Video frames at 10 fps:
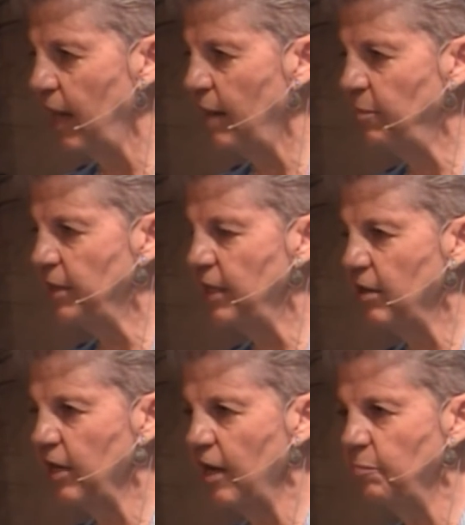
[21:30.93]
I've been
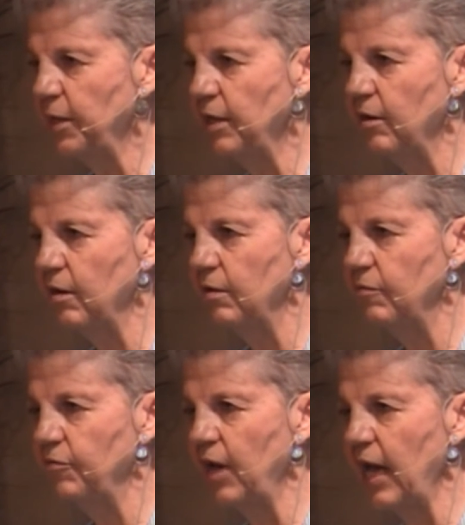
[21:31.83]
here helping
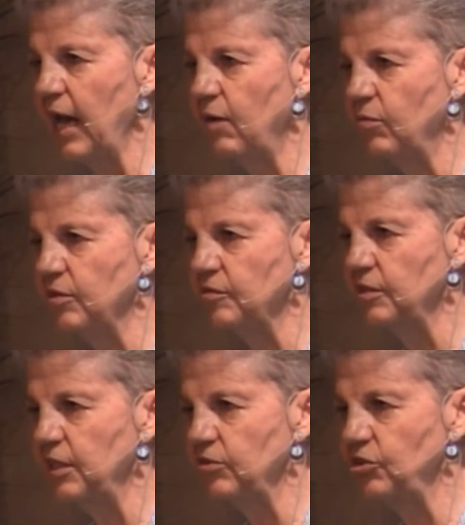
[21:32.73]
her for hours,
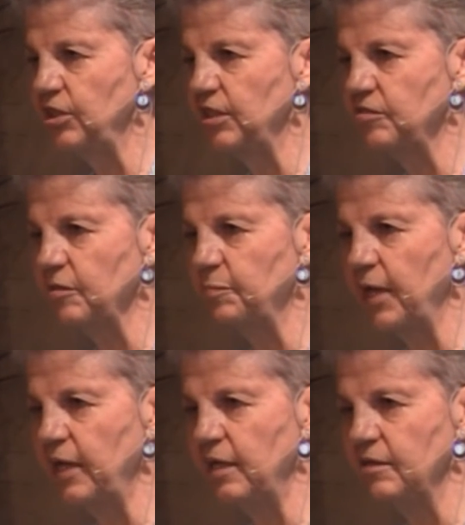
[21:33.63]
and here she is
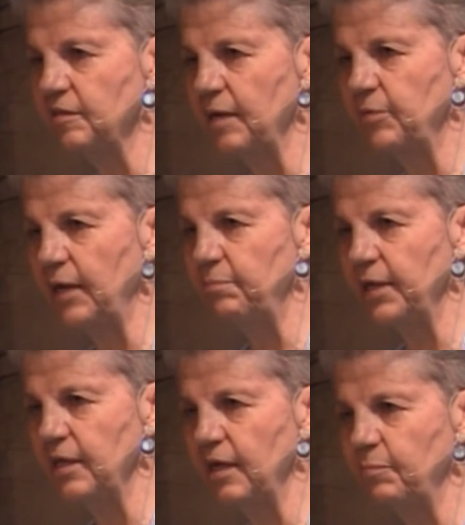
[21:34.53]
complaining because I'm not
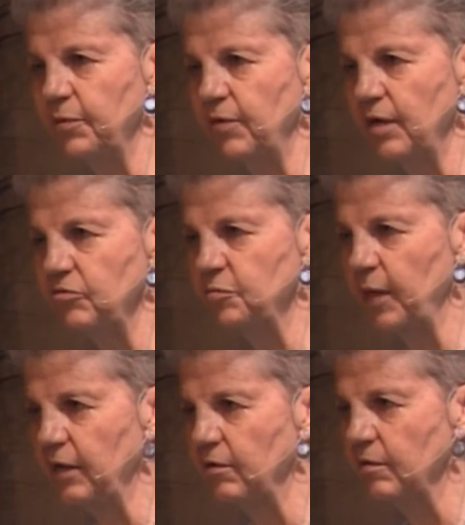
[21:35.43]
picking up a rose
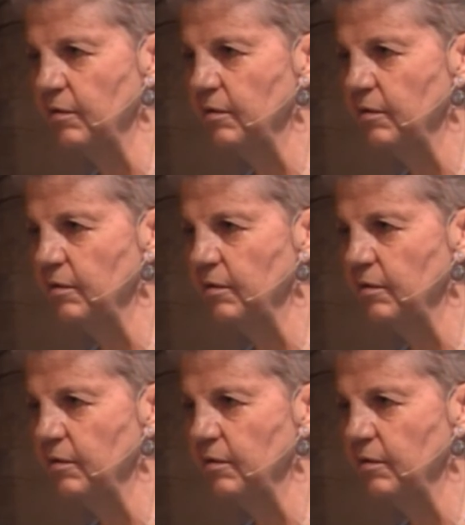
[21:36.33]
petal.